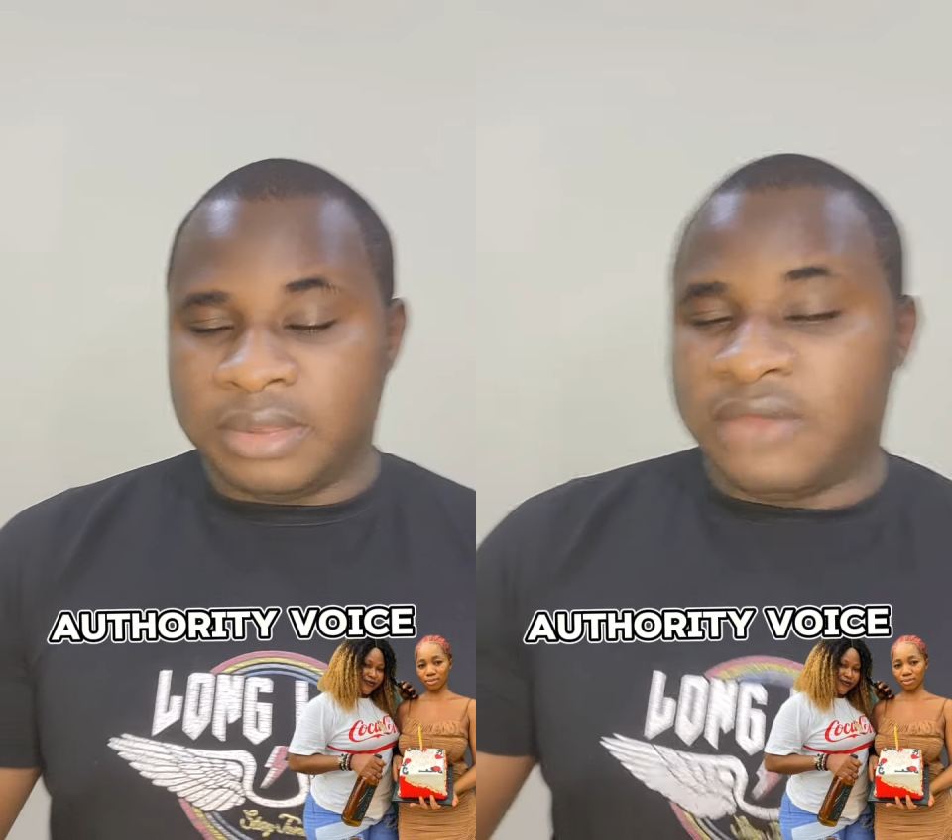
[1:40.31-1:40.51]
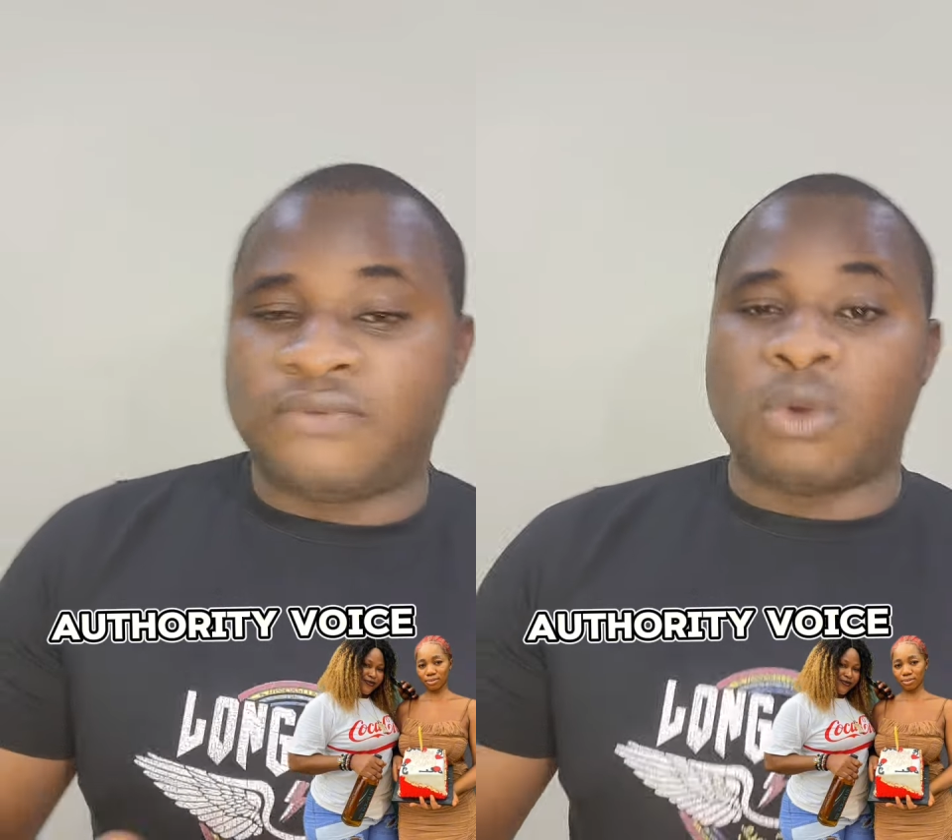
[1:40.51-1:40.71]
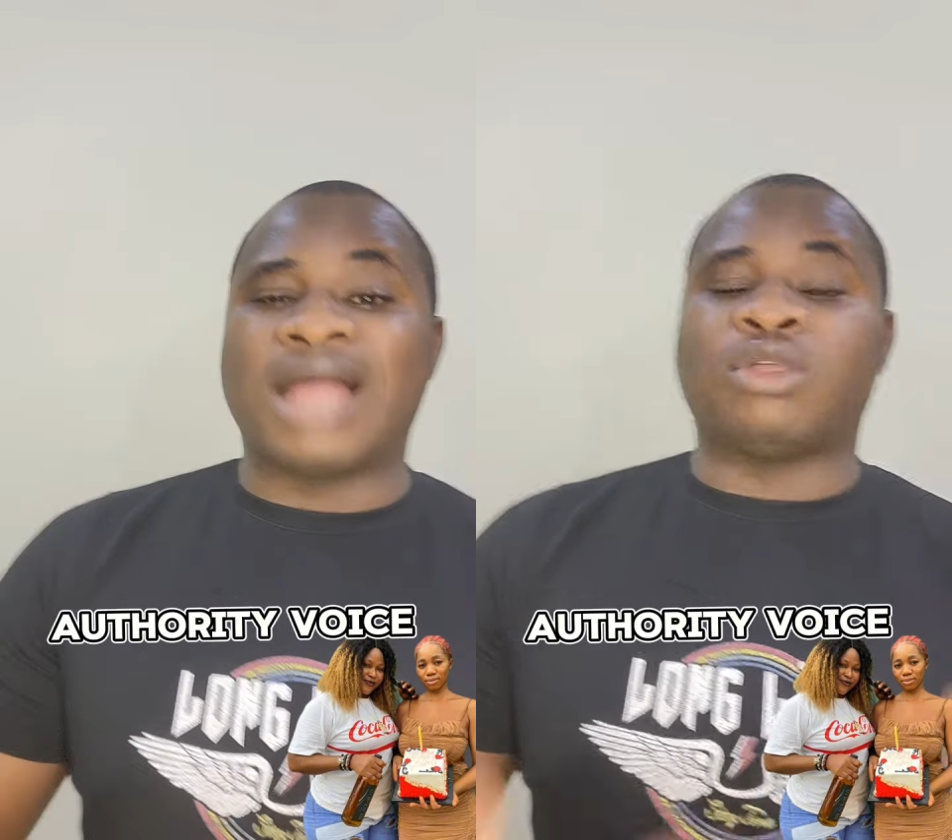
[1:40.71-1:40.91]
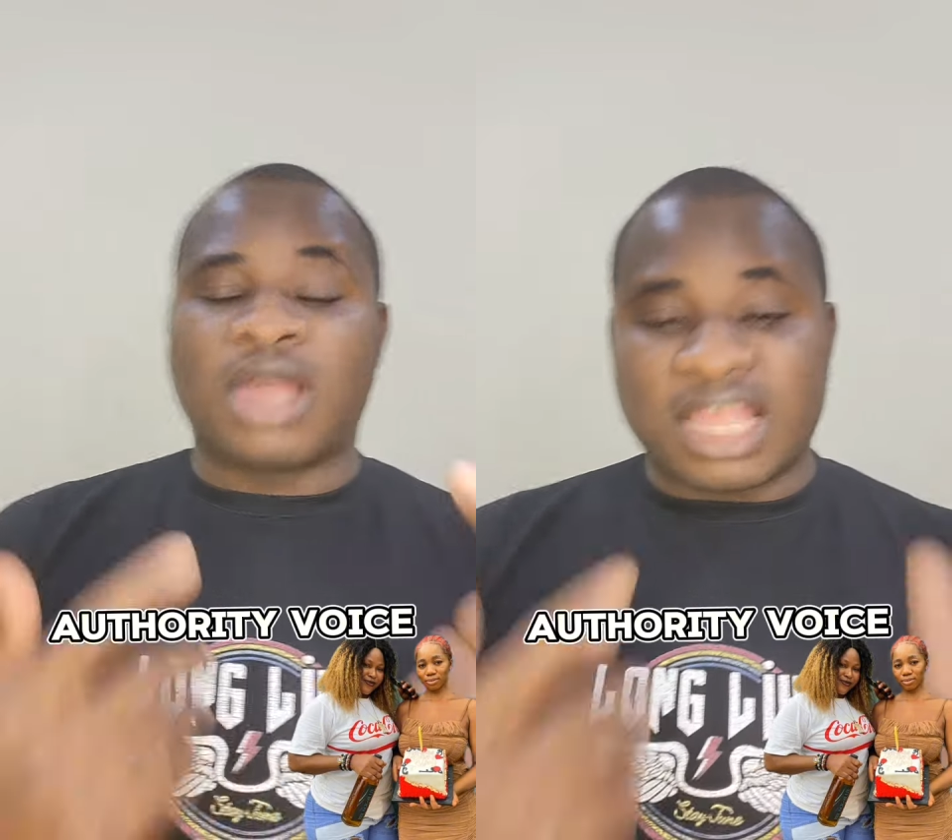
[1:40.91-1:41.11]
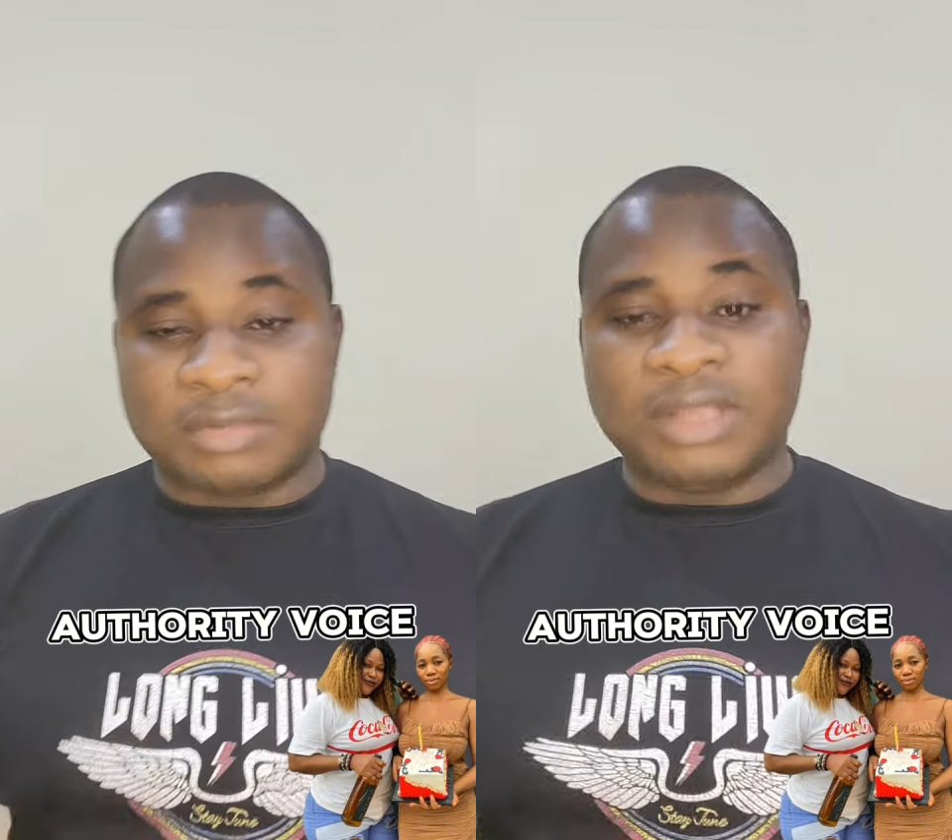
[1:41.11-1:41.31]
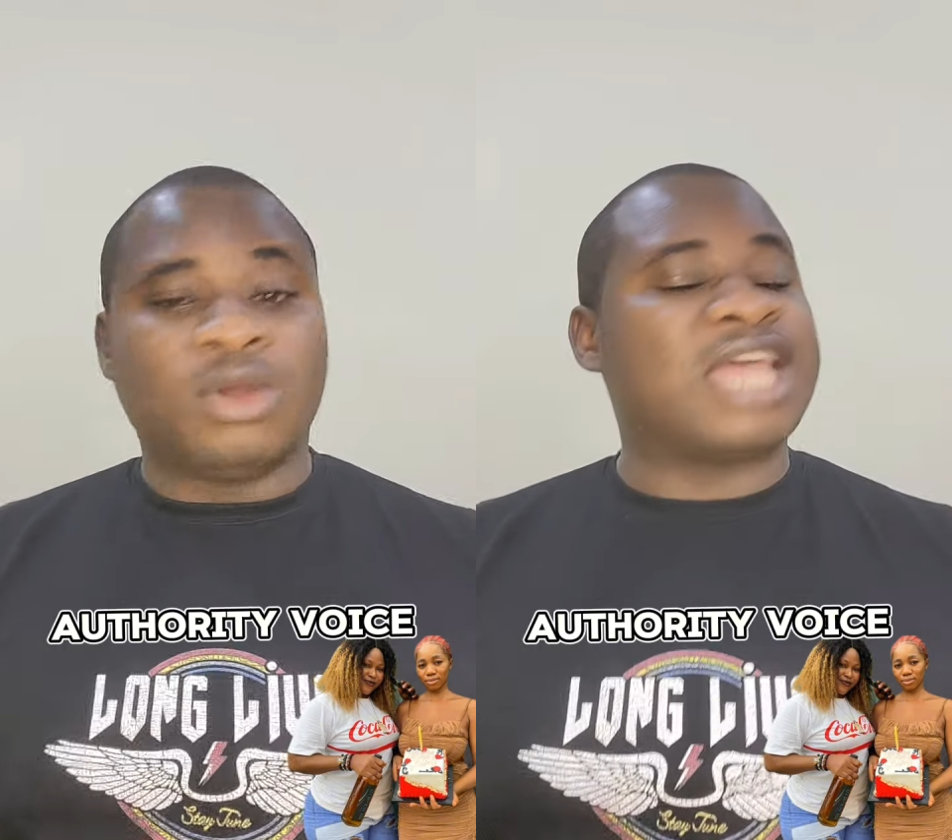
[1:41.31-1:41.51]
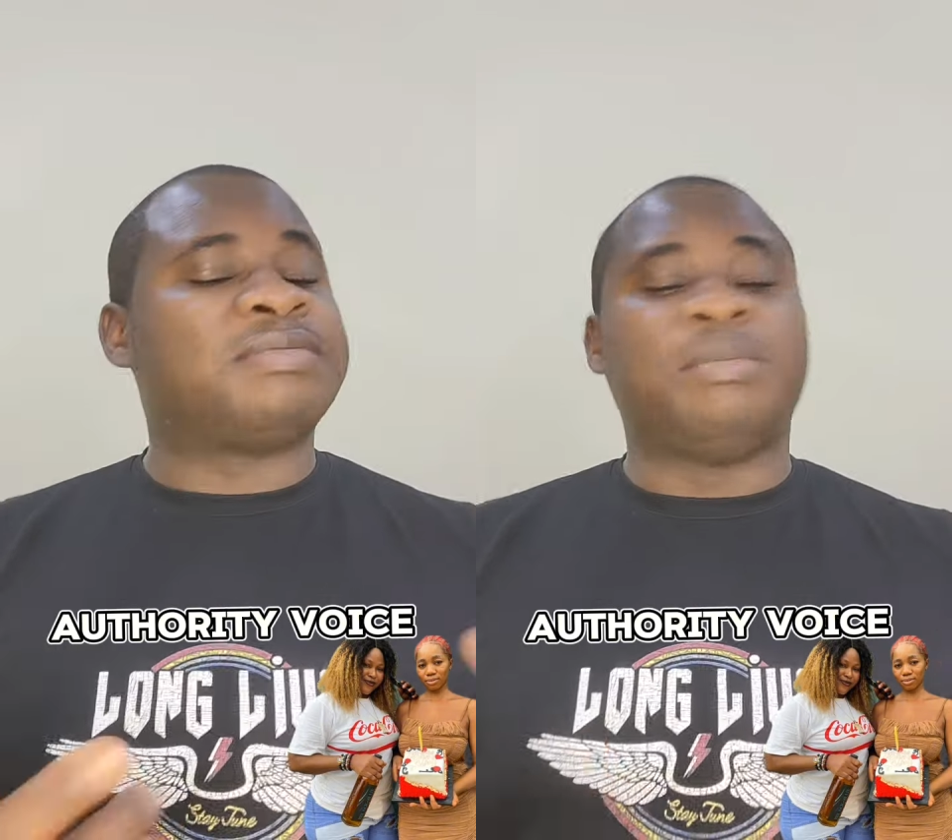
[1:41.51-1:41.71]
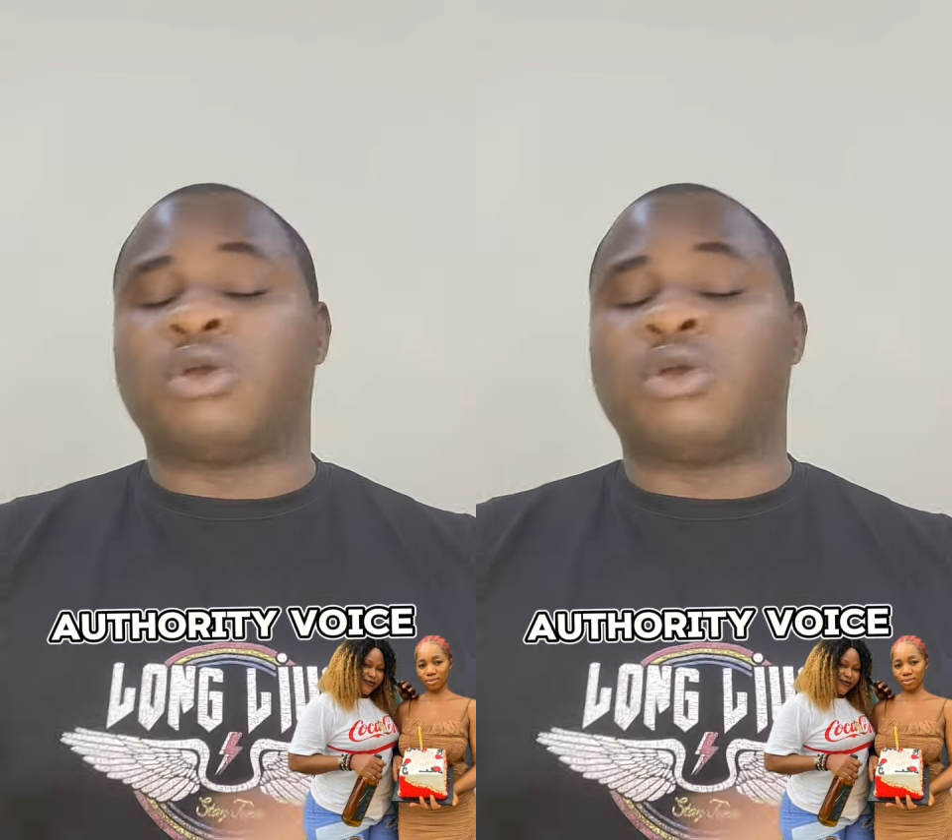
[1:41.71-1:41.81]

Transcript: If you want to hate me, you hate me